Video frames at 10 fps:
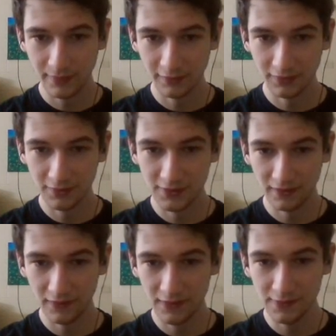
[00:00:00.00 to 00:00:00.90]
And then you
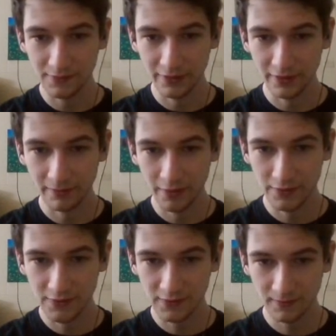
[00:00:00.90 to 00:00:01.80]
take these 3
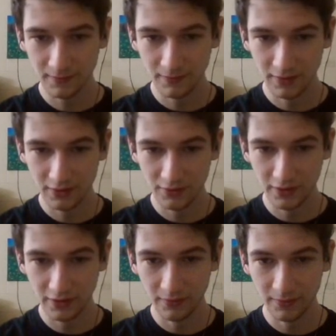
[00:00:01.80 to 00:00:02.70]
numbers, and
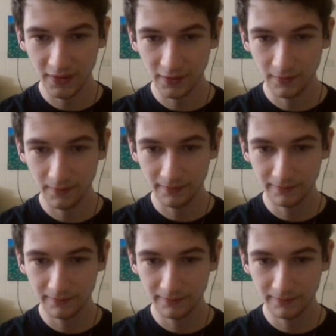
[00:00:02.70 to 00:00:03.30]
drag them down.